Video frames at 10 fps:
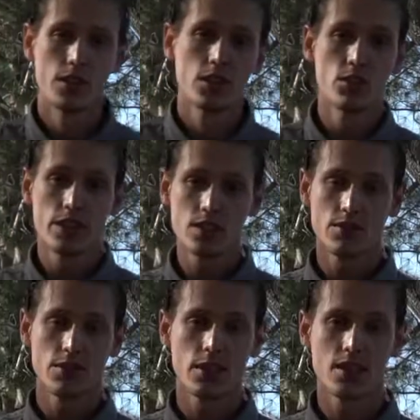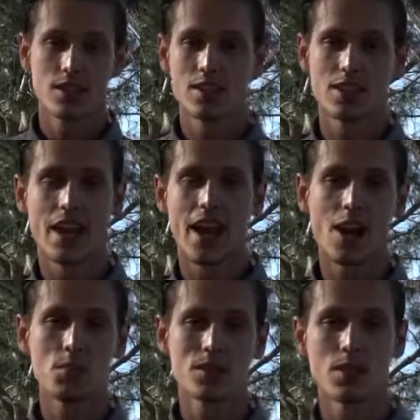The reason for this is it
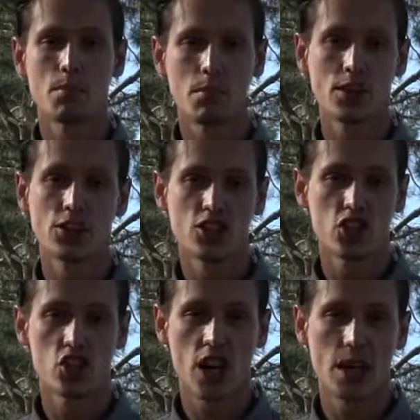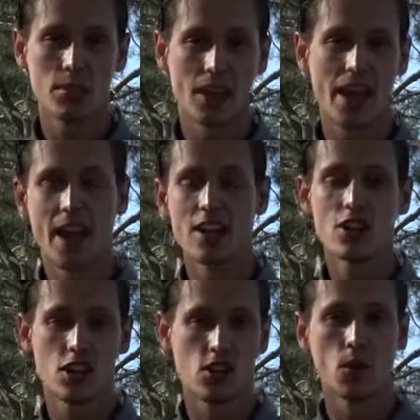helps to build and shape the head
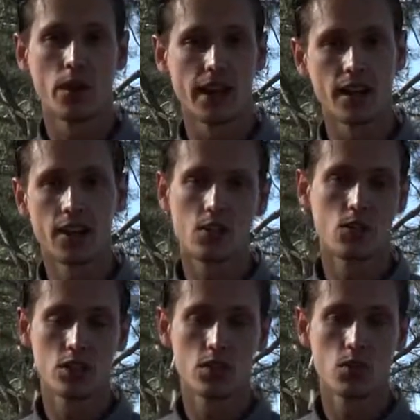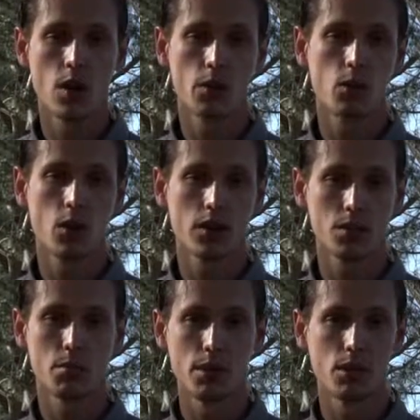turn away, which is what we want
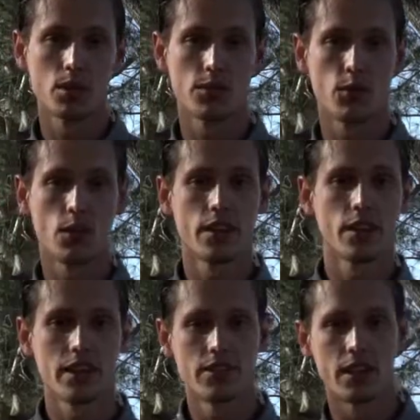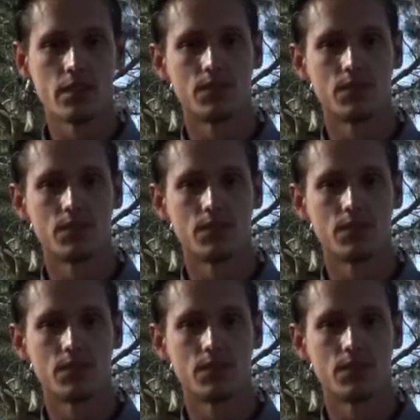to build for the leave it.